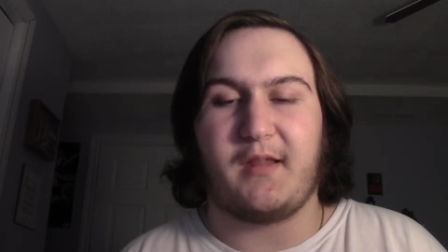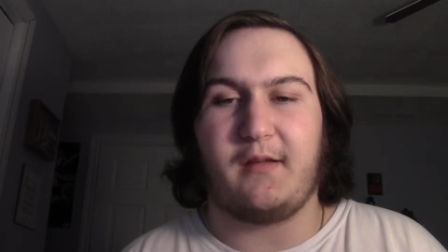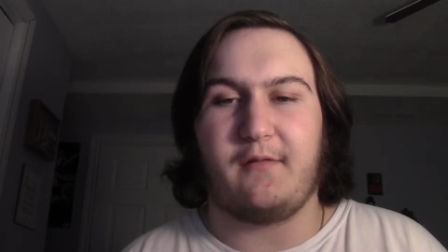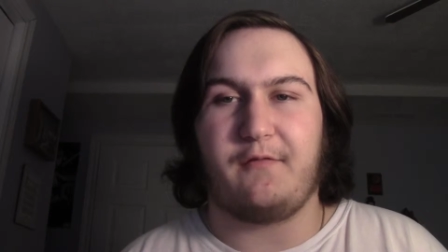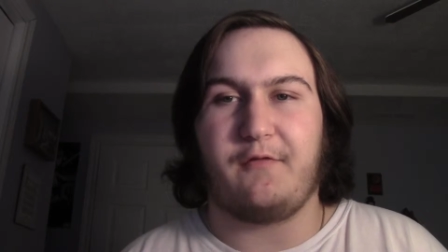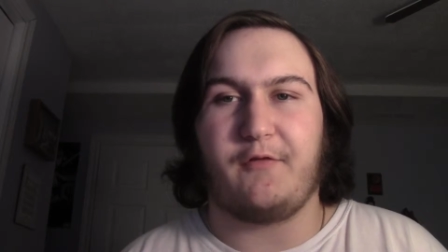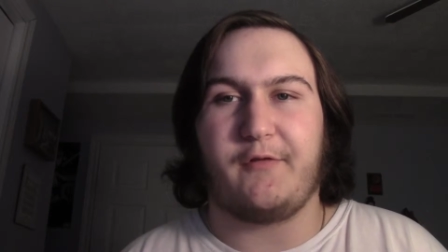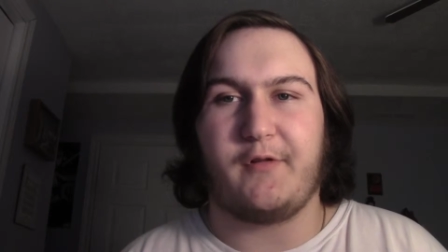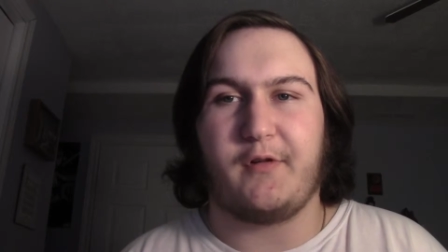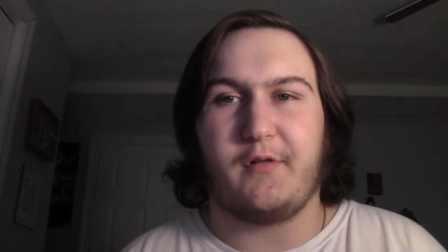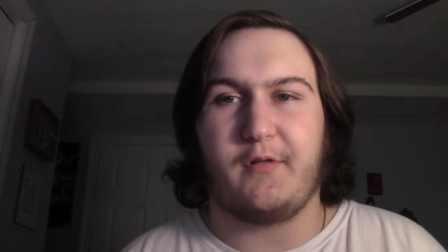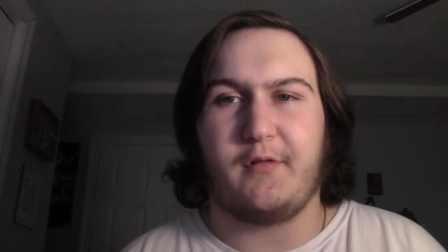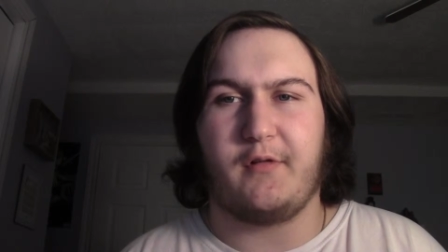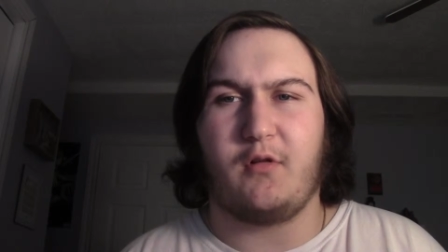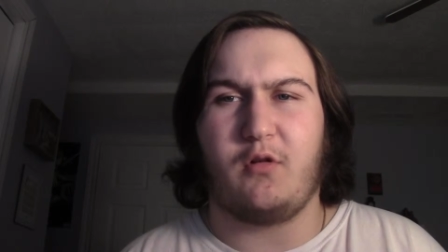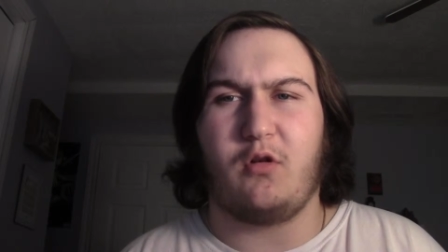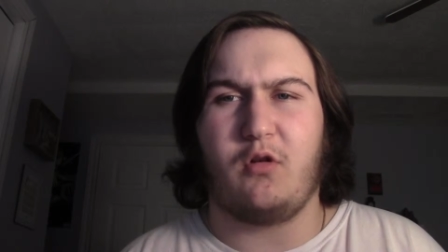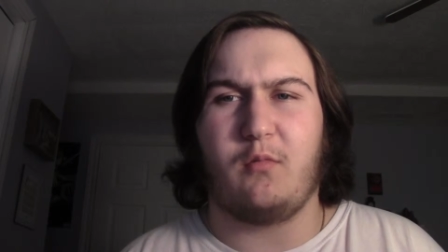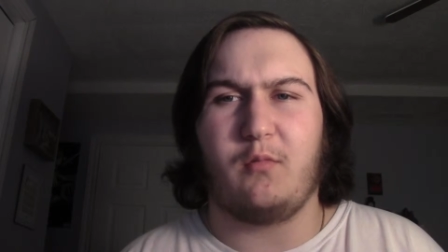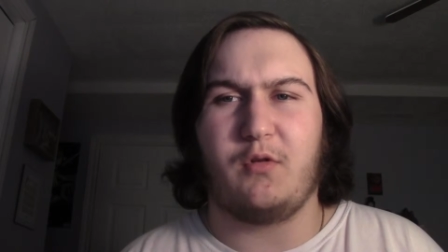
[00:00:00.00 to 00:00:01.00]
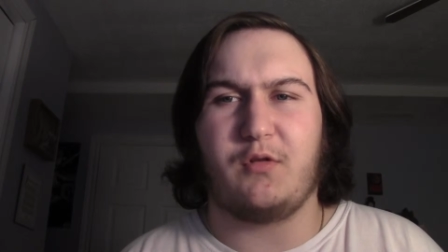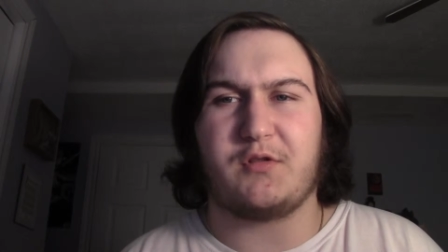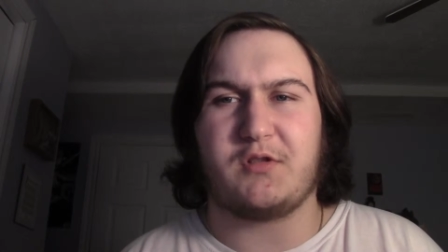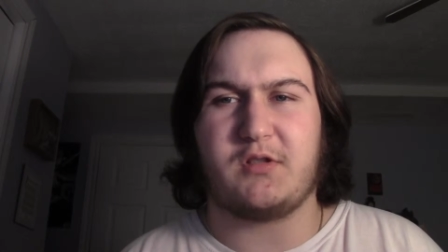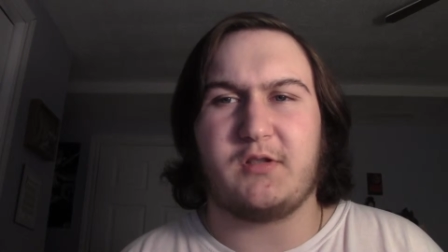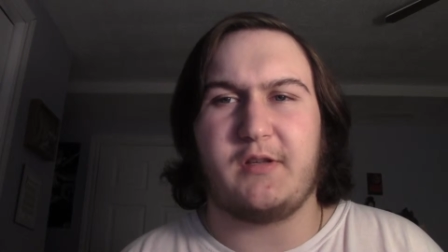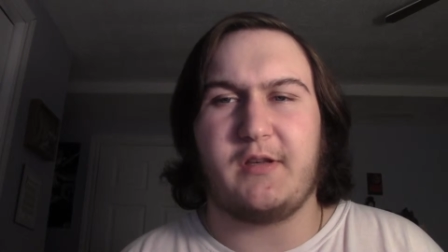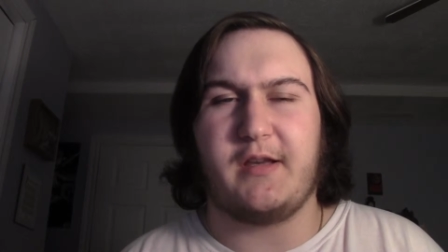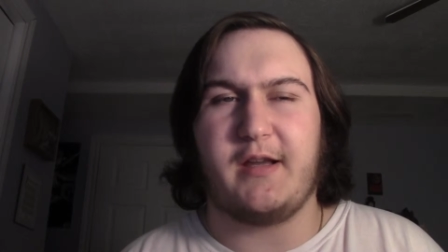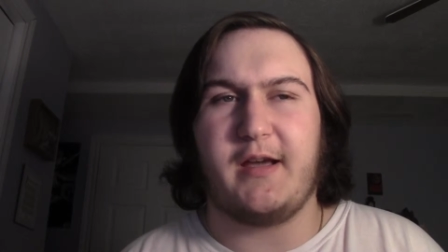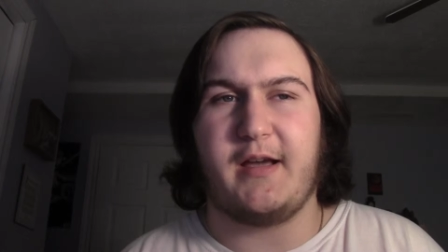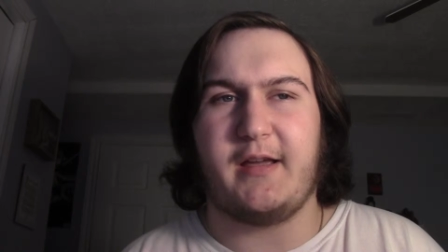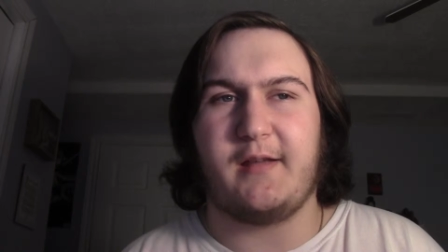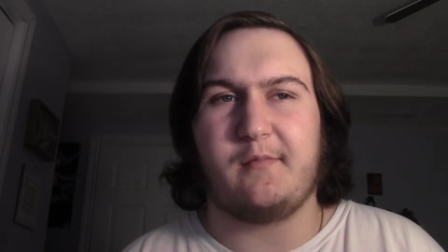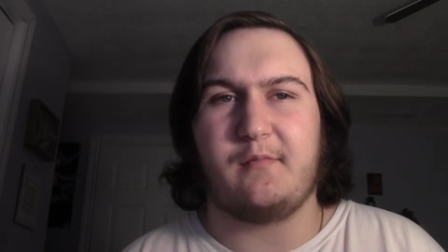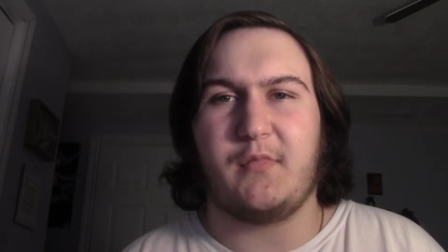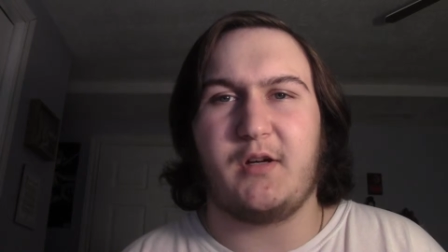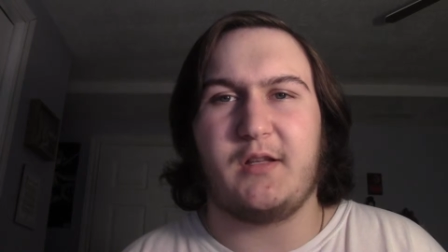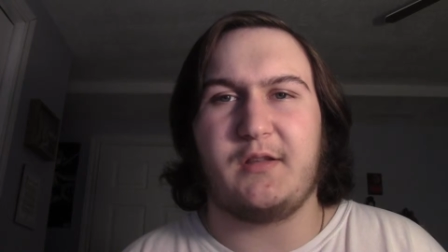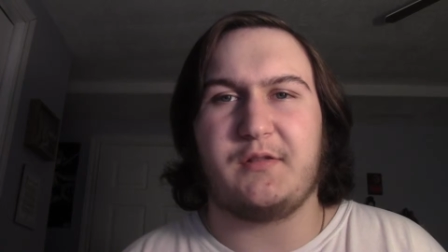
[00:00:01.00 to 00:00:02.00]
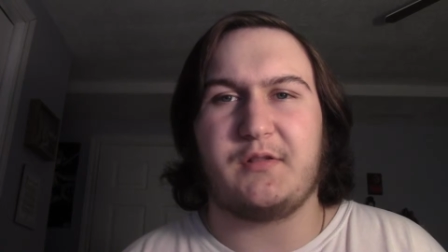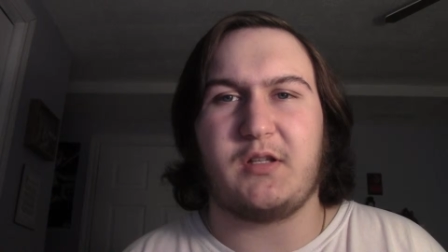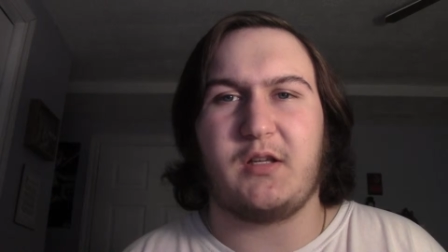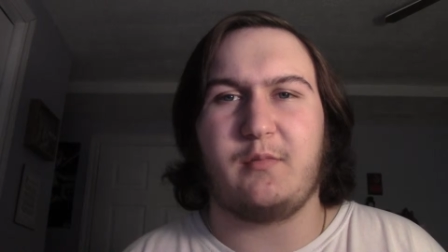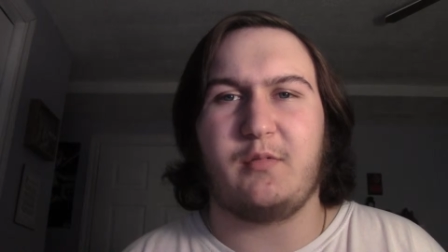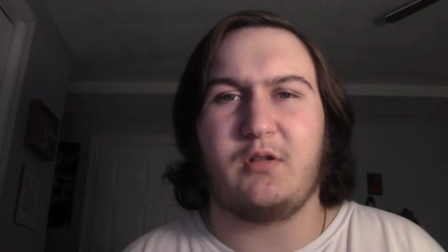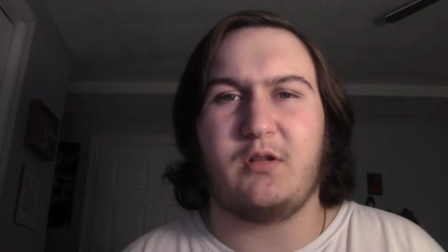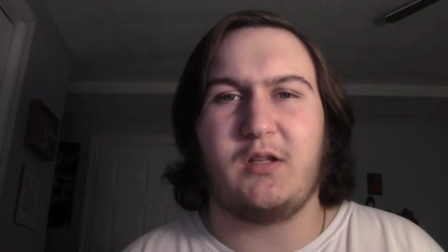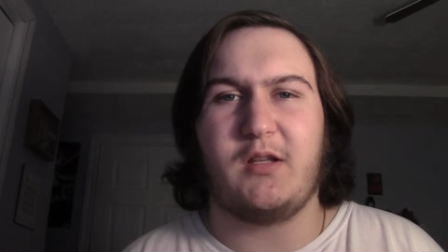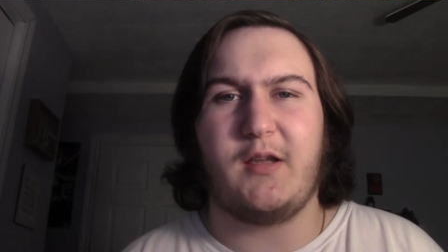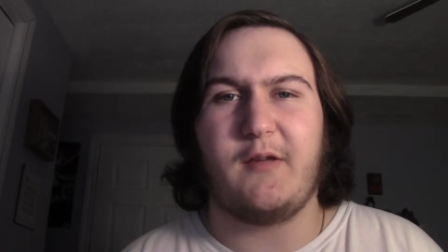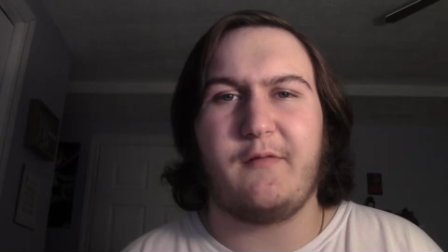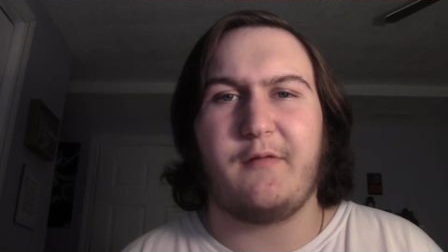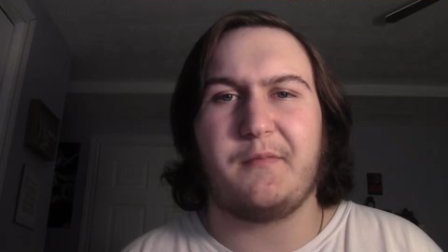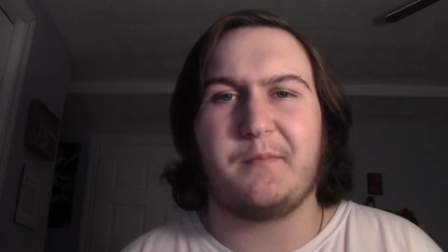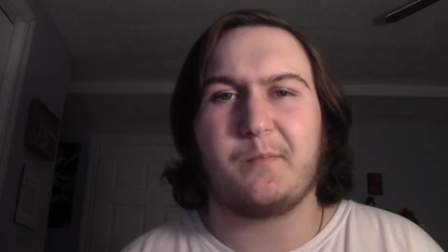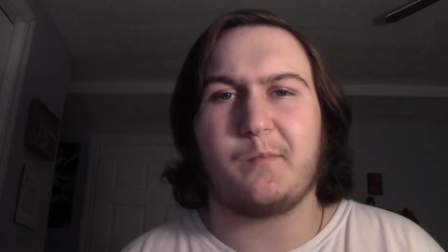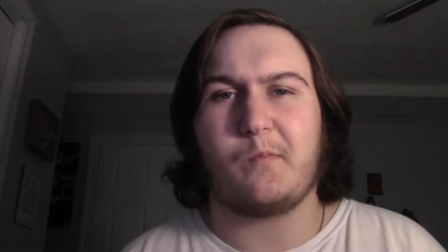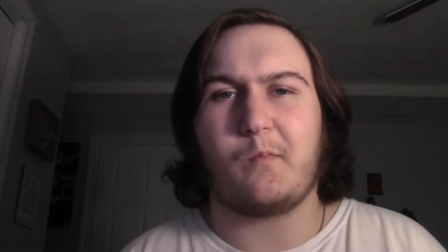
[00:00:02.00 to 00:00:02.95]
for almost nine months, I believe.